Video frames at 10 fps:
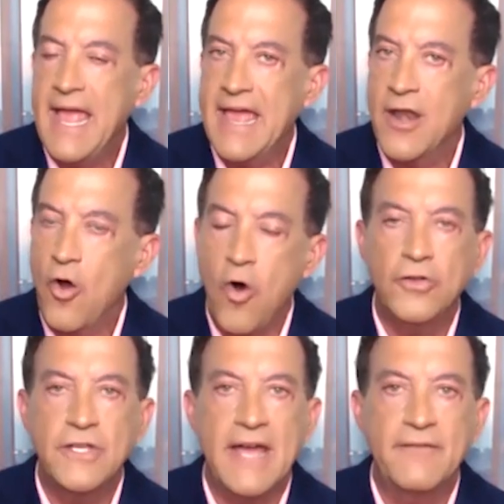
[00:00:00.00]
and
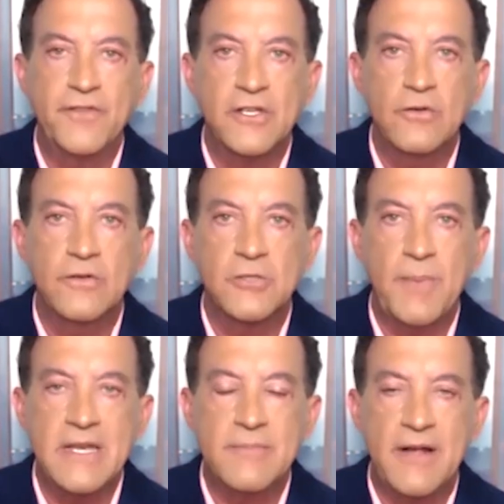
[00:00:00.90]
all you have to do is
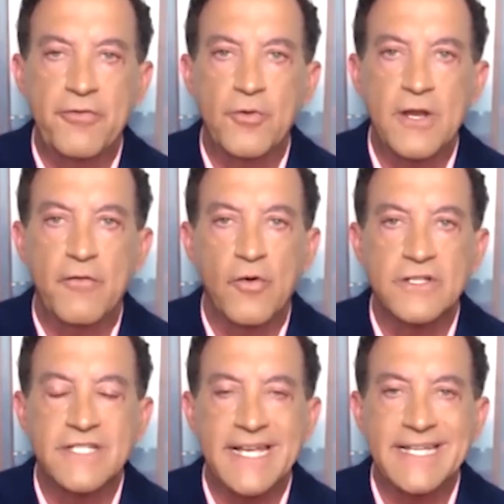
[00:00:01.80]
spend about three or four
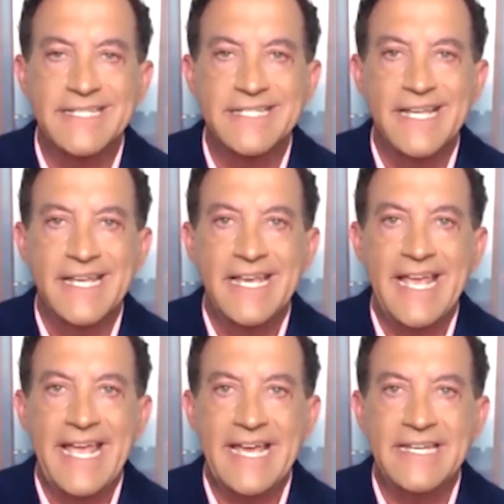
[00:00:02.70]
seconds
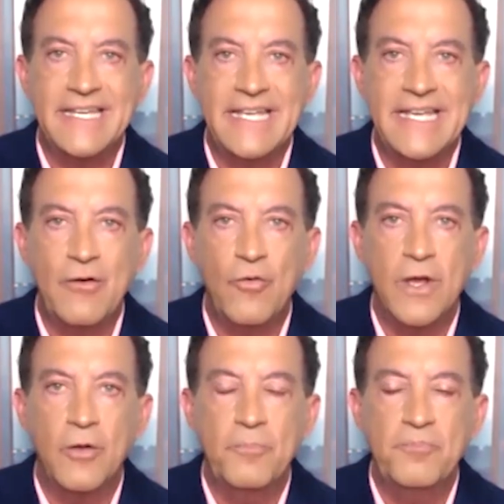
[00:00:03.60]
and it
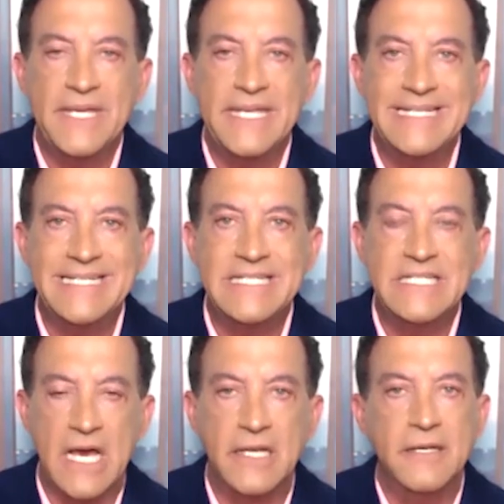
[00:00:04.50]
will be
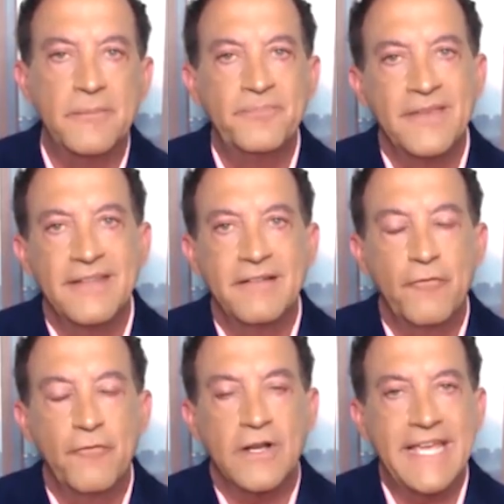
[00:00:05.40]
done.
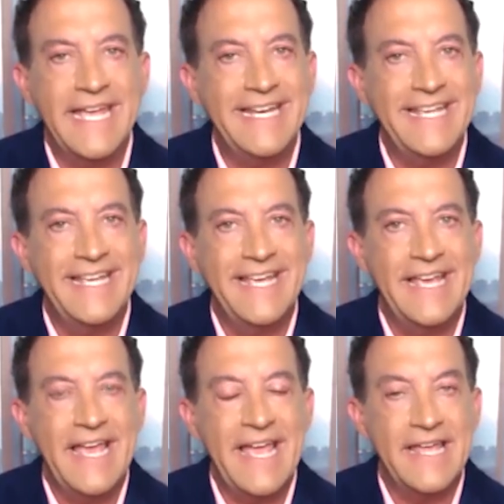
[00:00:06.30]
For Katie
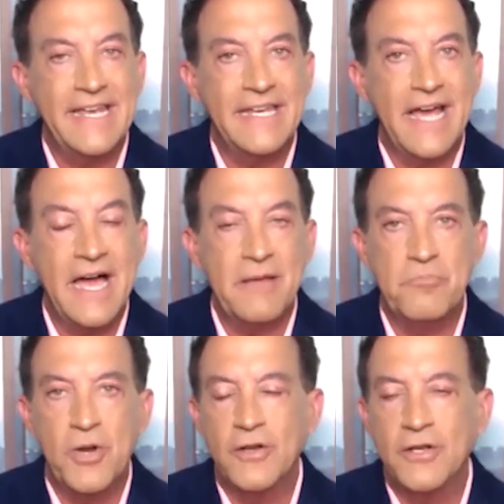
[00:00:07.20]
and I'm
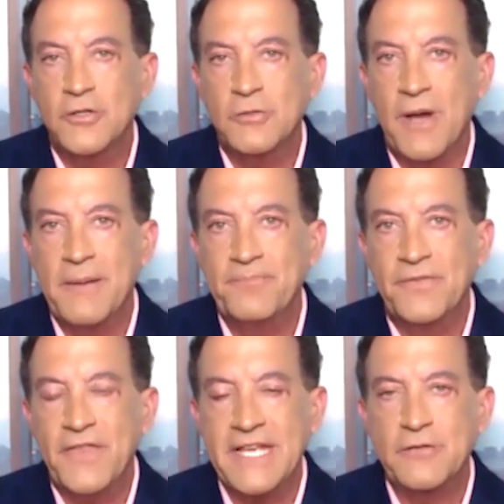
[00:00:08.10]
Barry Nussbaum.
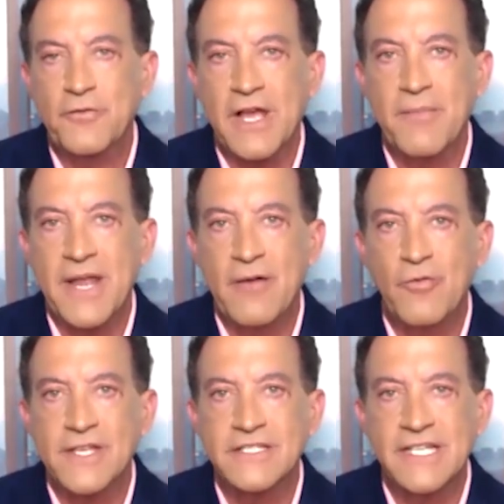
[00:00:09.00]
Thanks for coming on
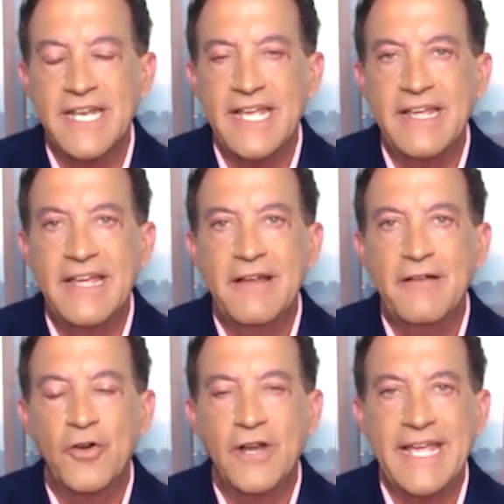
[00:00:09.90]
with us today
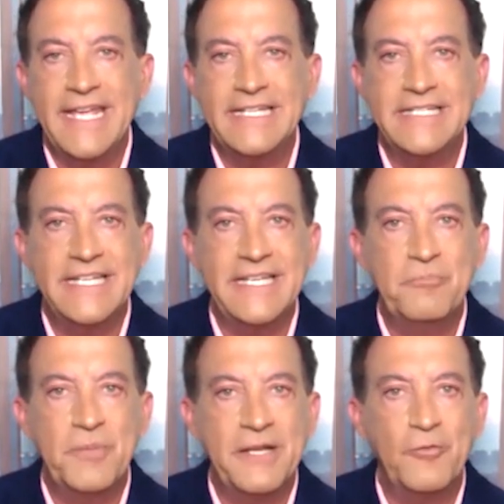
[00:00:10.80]
for
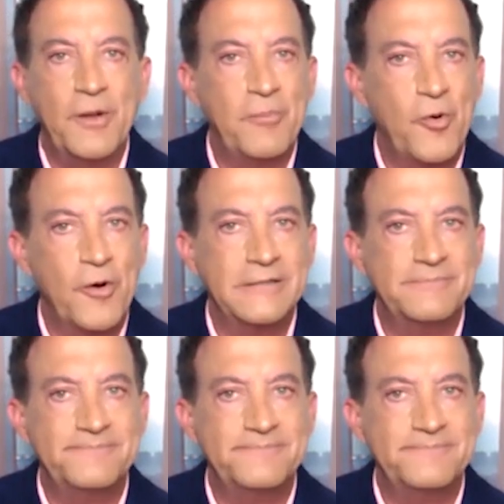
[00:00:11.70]
ATP Report.